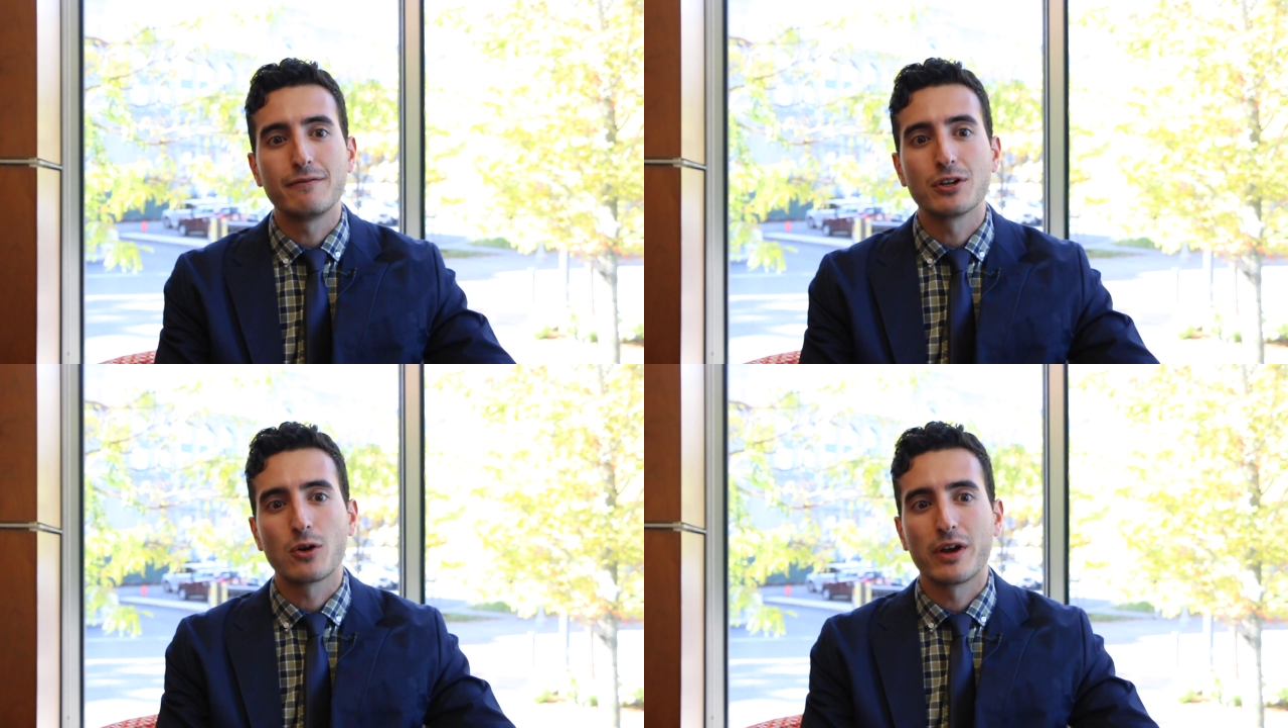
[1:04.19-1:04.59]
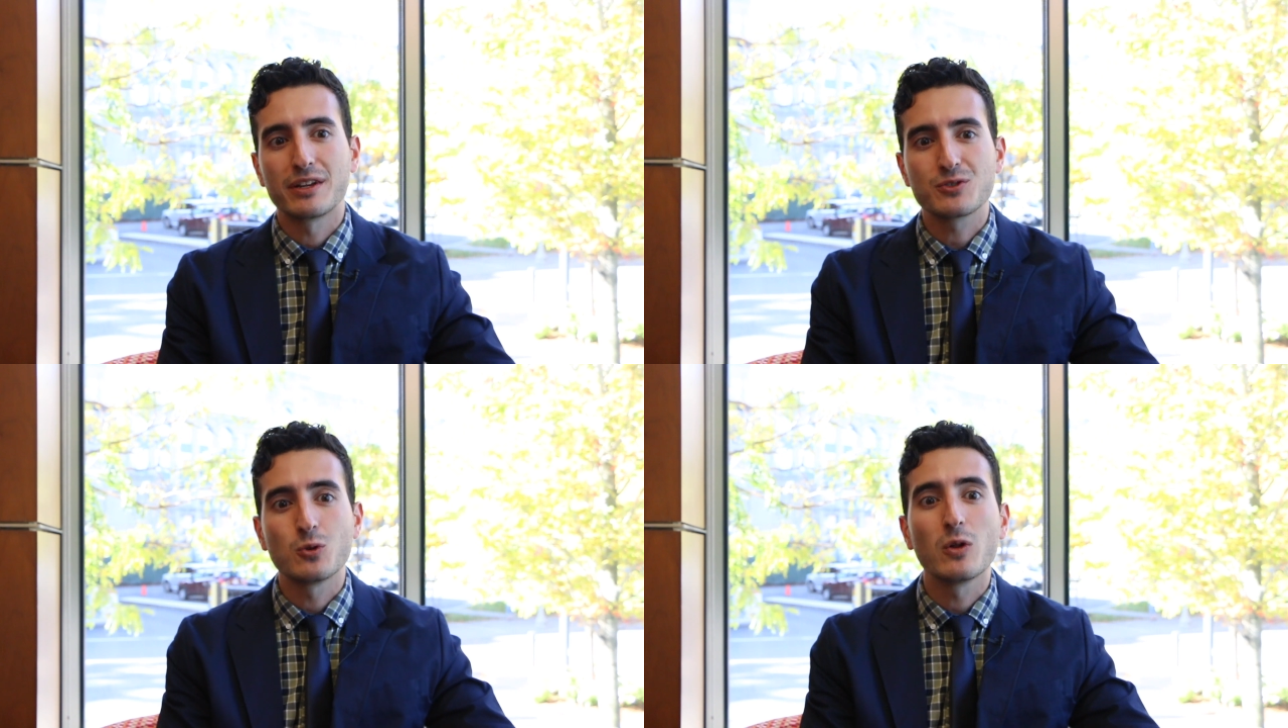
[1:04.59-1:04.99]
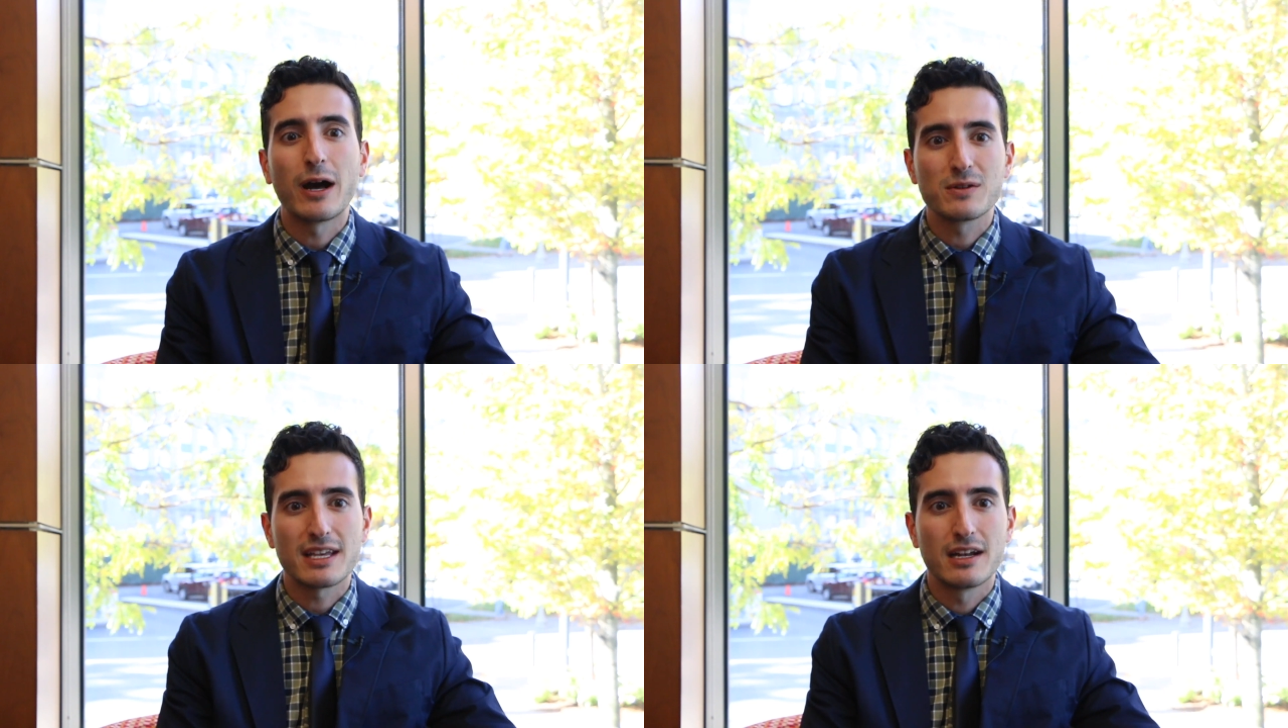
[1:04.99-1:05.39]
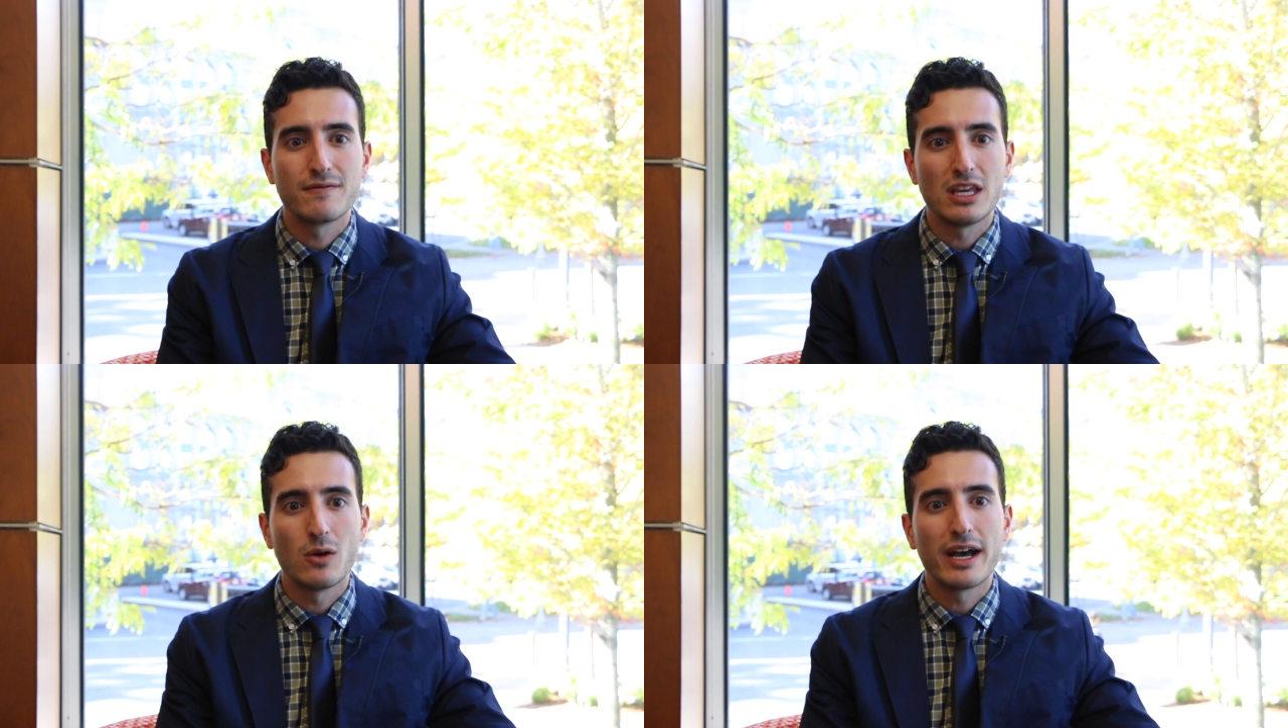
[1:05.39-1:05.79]
if you're going to school outside
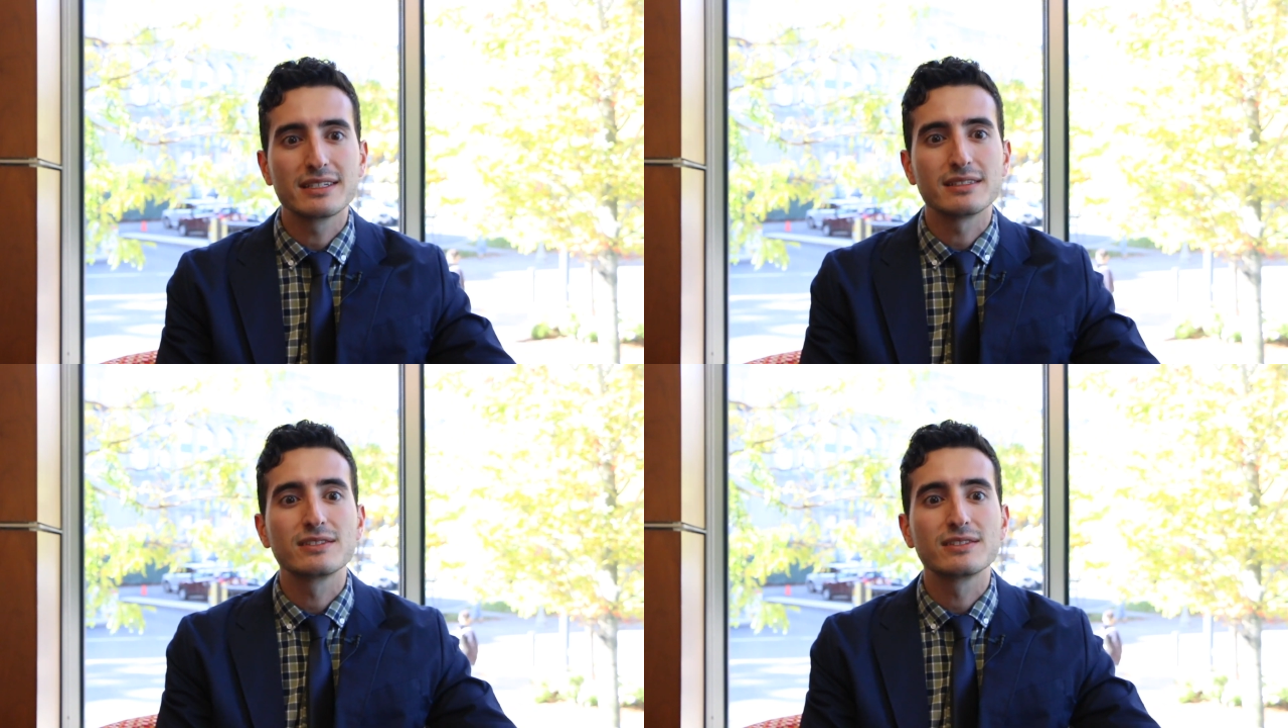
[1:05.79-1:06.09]
of the US.